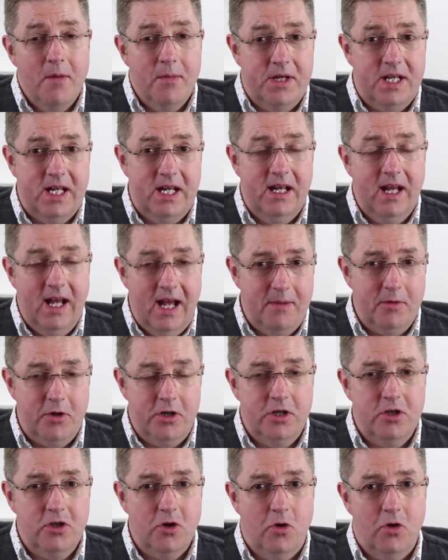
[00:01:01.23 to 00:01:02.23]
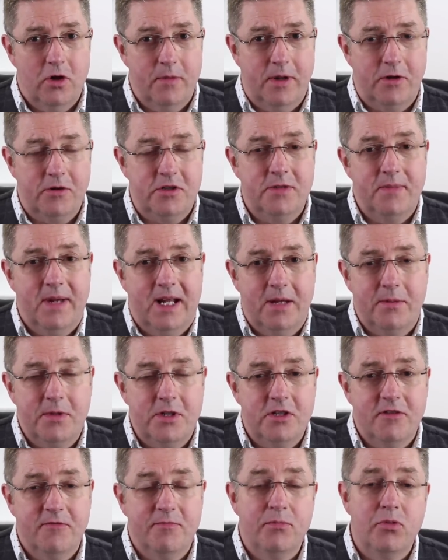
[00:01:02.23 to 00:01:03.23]
But here I'm going to talk about some
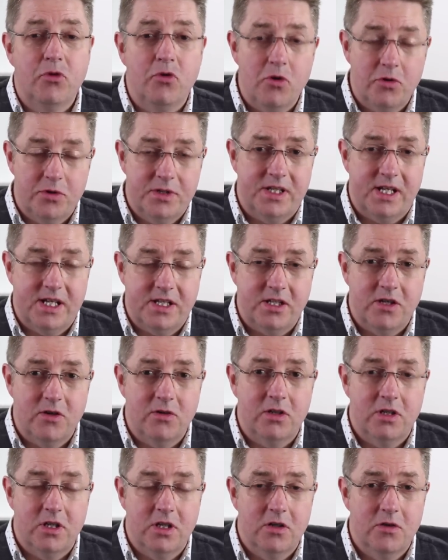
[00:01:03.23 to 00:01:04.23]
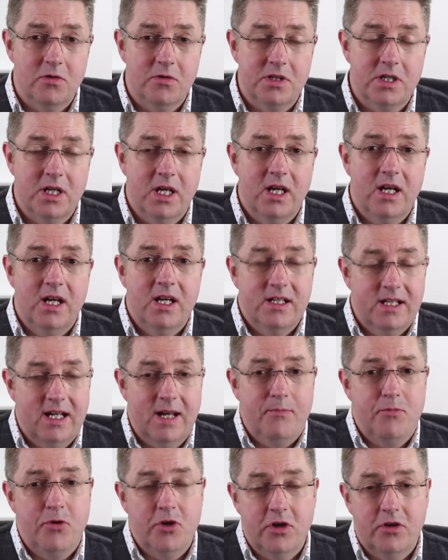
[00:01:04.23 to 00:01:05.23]
elements of process you can use to
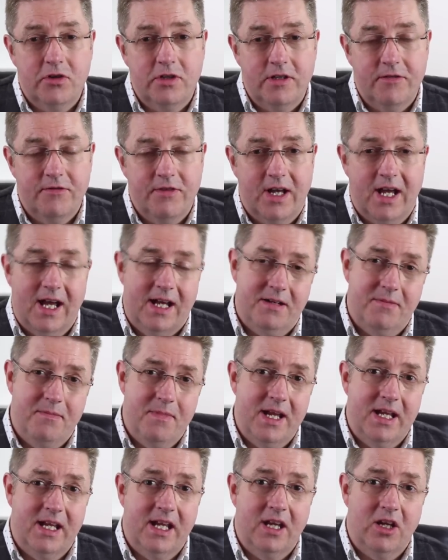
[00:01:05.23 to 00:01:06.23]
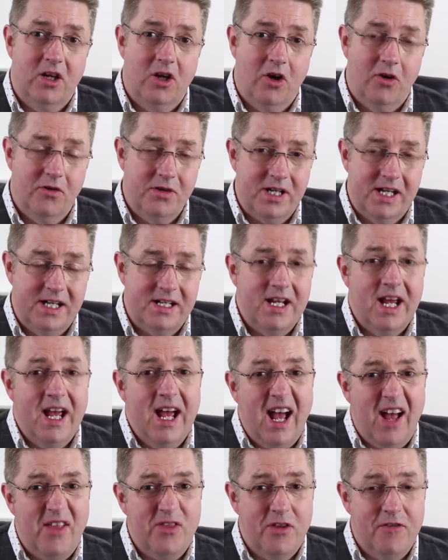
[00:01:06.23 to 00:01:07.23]
get productive at making content.
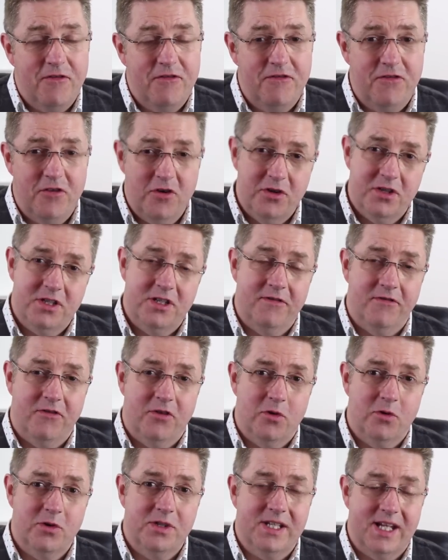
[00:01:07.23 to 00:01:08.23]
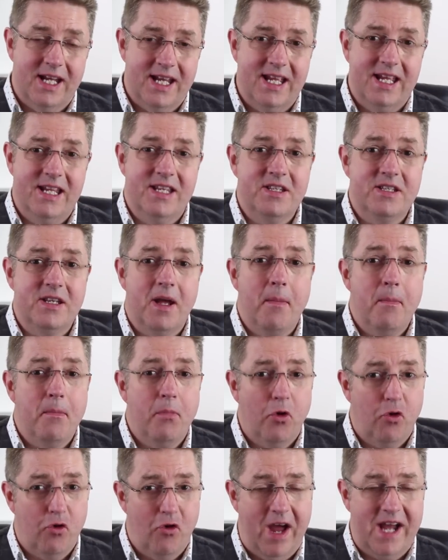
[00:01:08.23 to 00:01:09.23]
And the first of those is
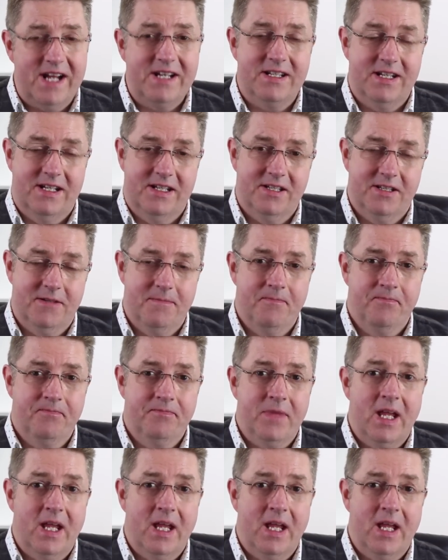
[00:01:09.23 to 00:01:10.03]
practice.